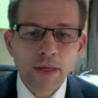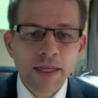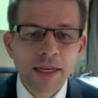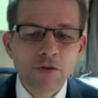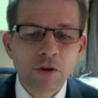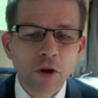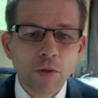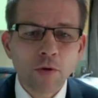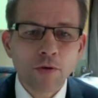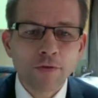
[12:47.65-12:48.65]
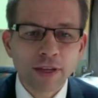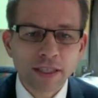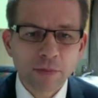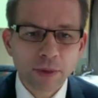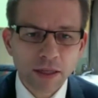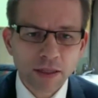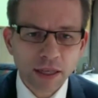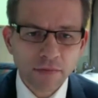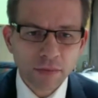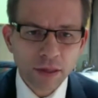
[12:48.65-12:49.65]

it gives you a lot more flexibility,